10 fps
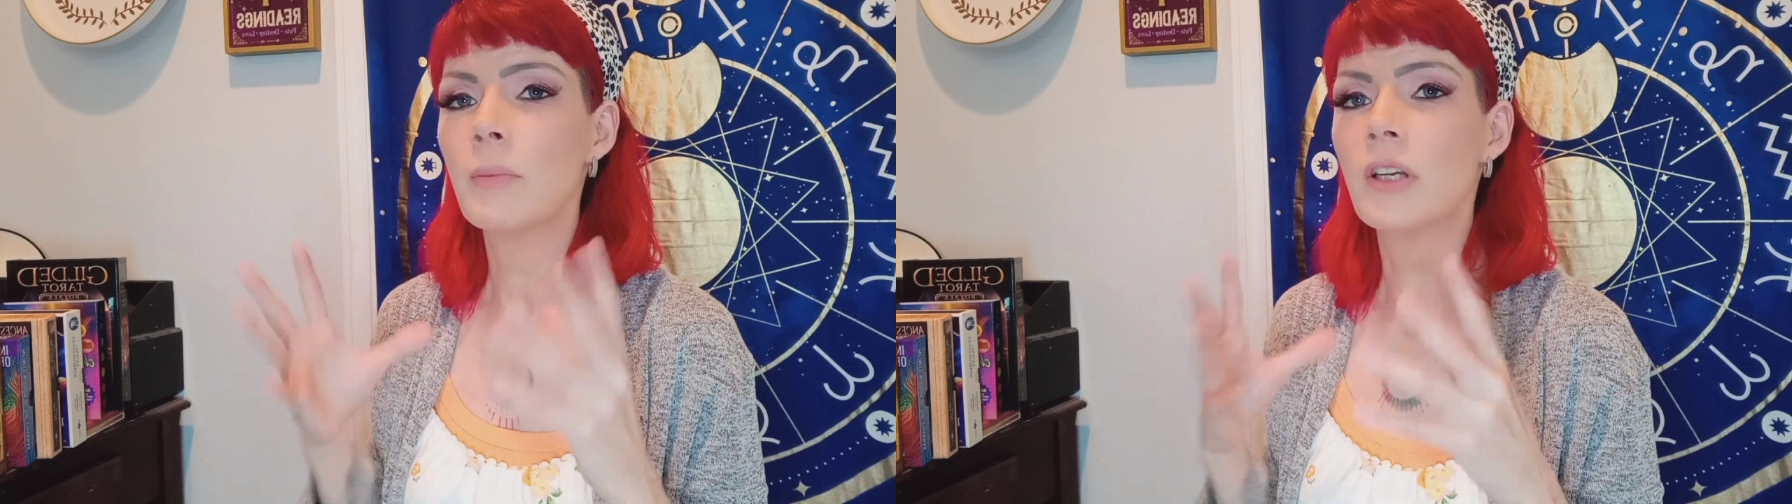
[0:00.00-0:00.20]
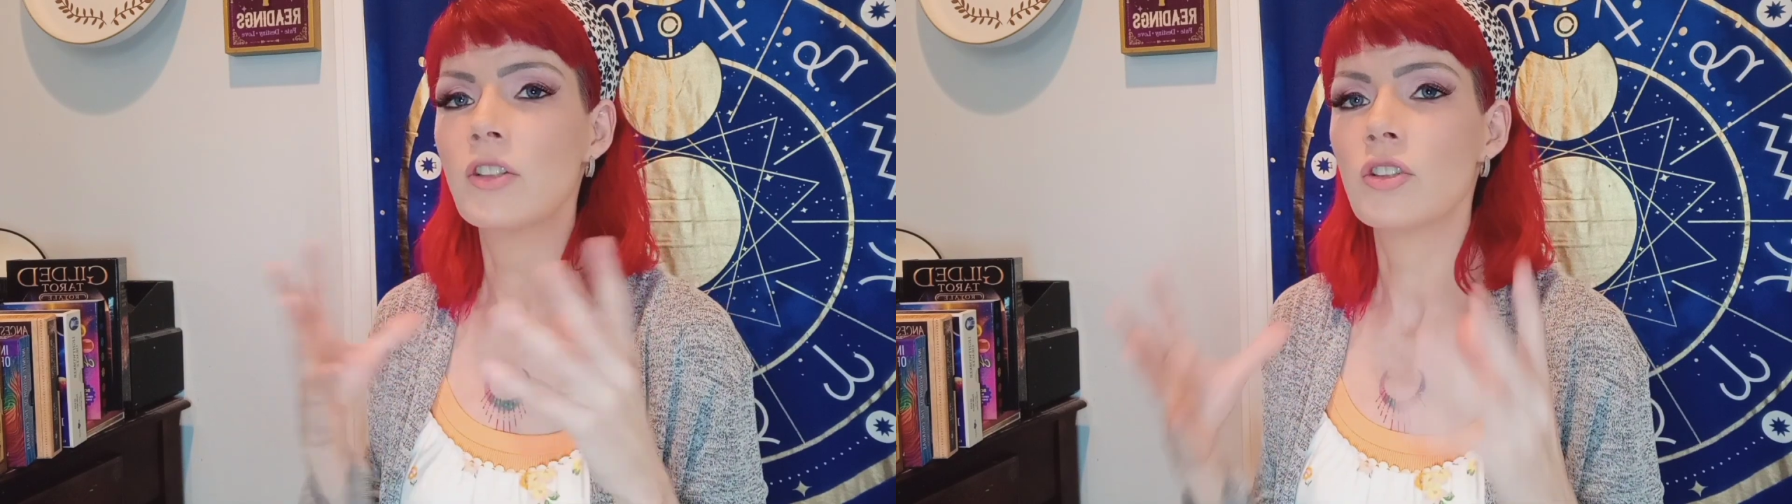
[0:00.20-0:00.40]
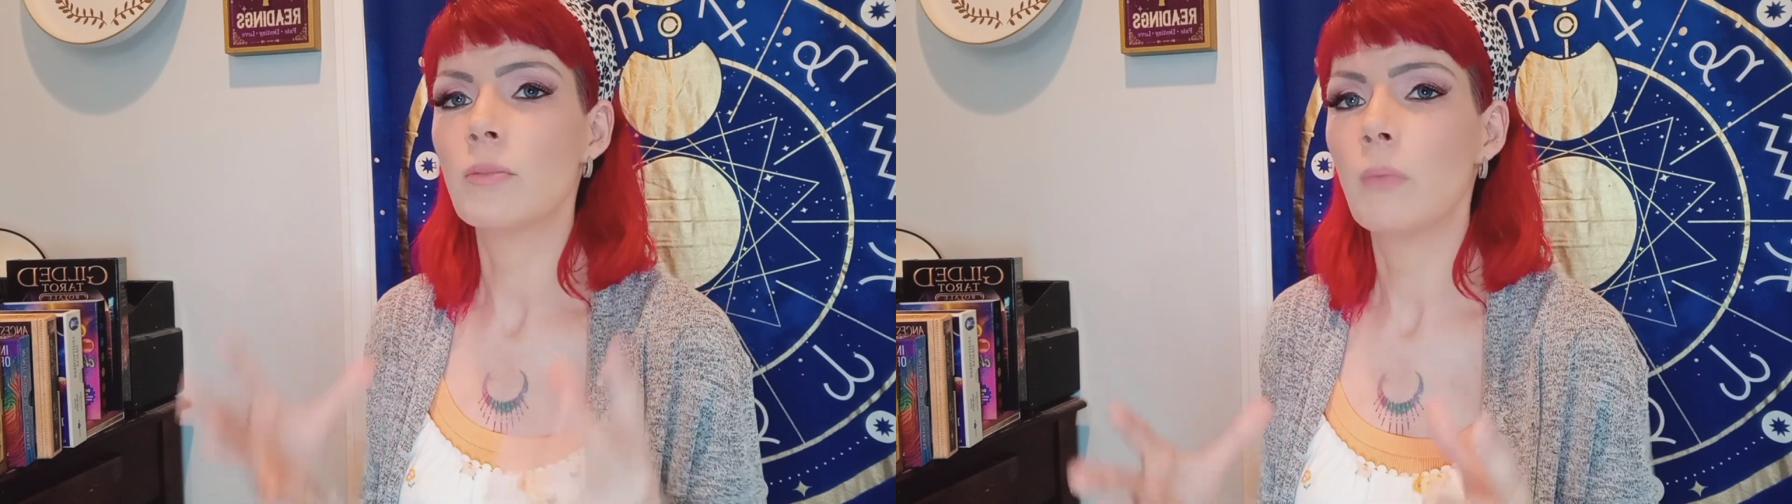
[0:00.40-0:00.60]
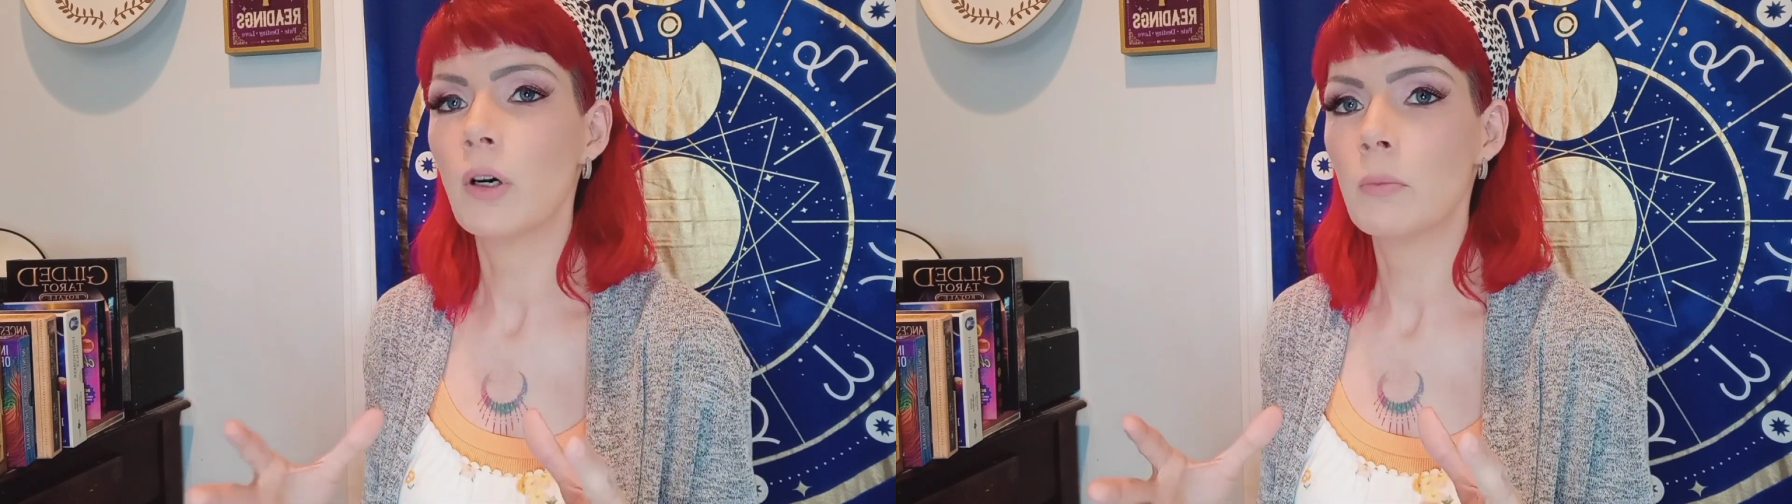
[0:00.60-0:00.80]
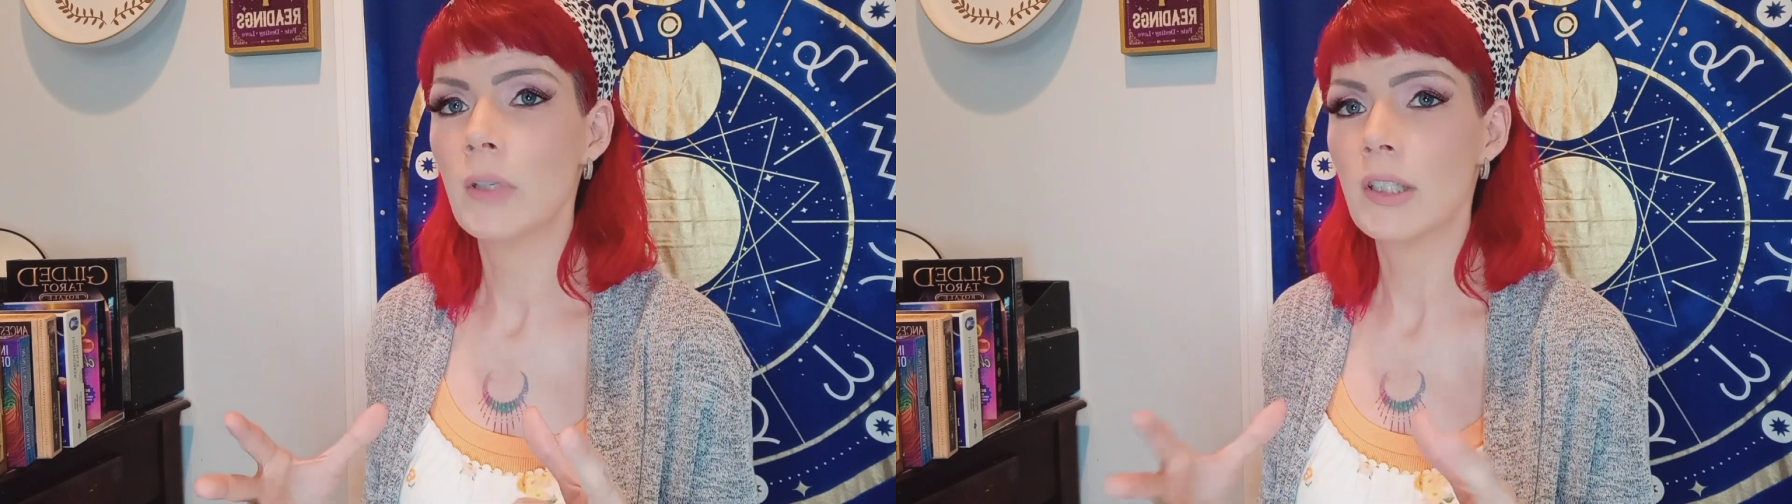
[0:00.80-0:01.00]
picture
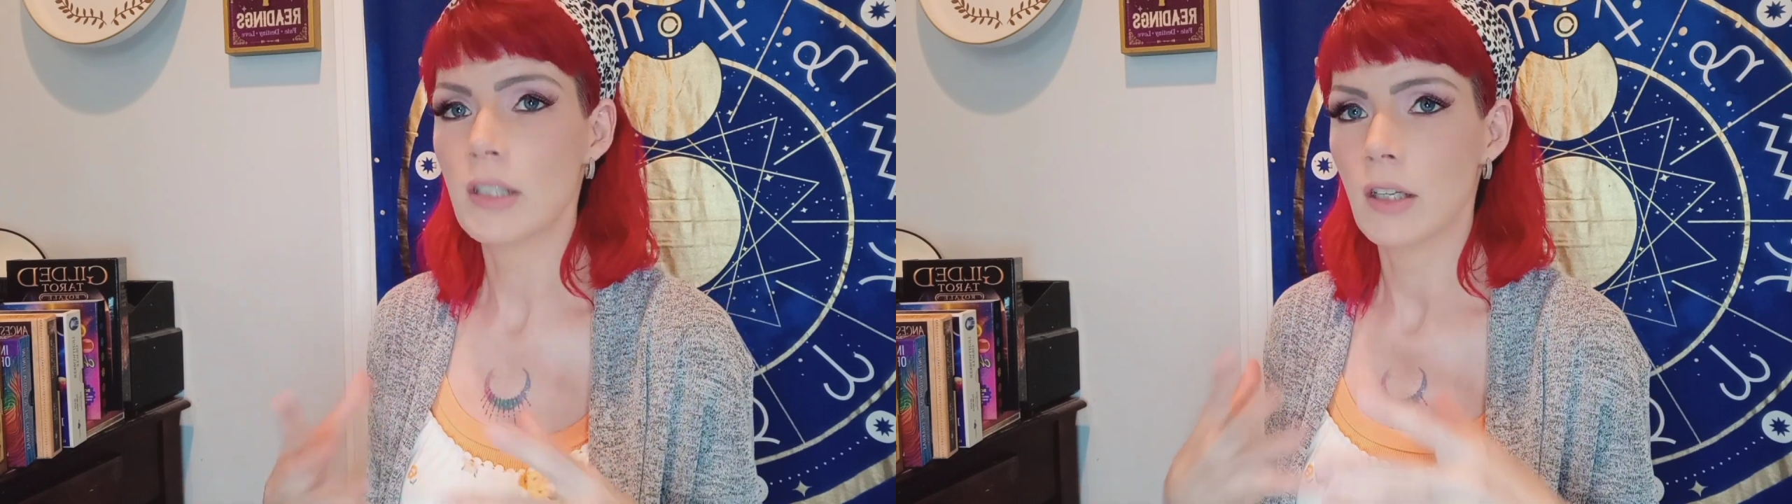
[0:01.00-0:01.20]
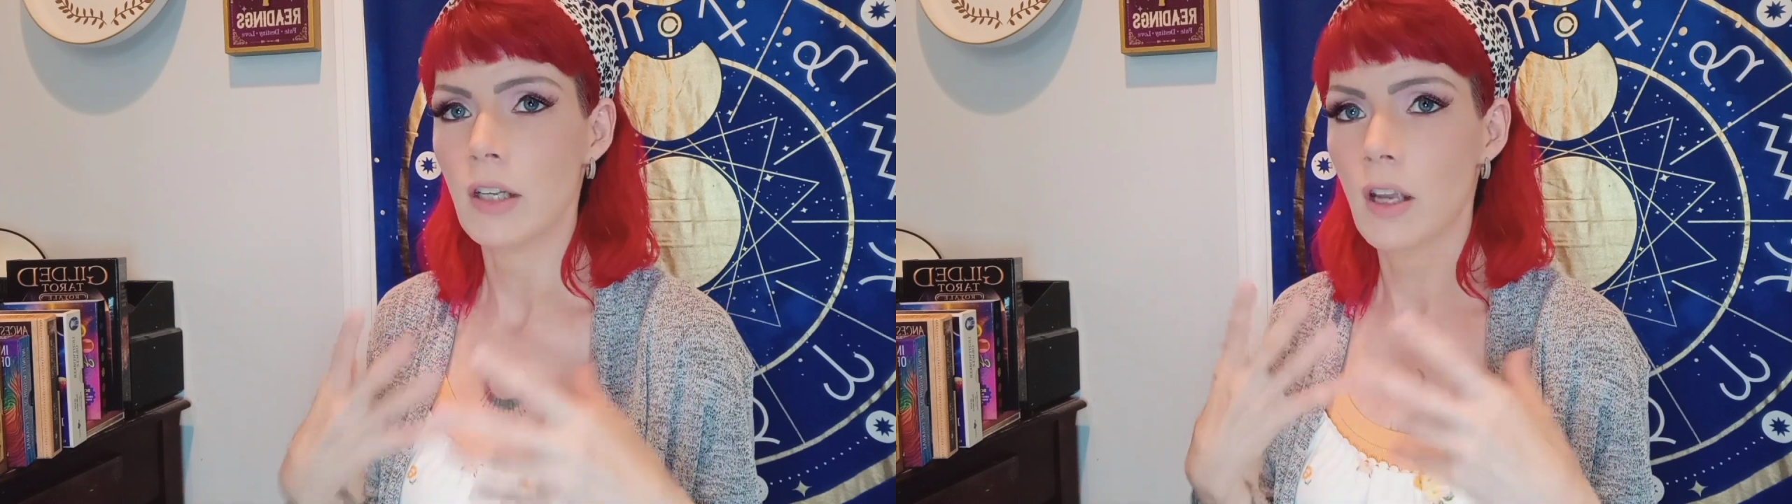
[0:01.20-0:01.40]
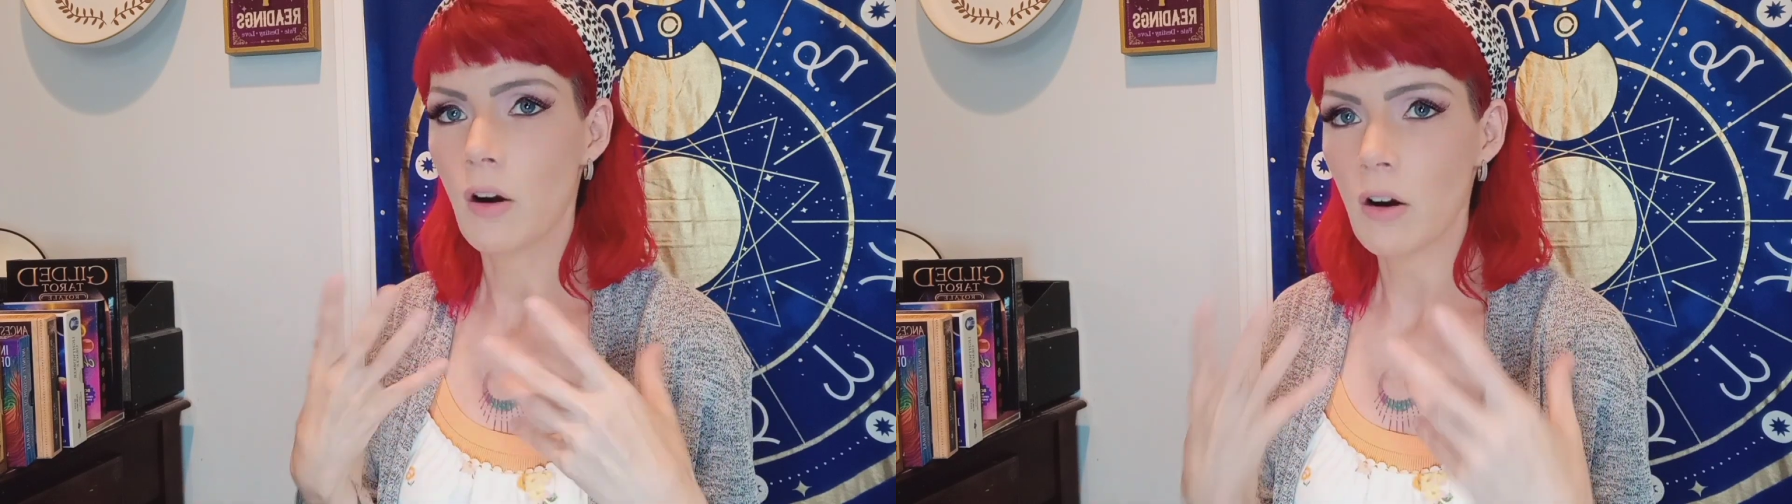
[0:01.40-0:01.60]
moments and the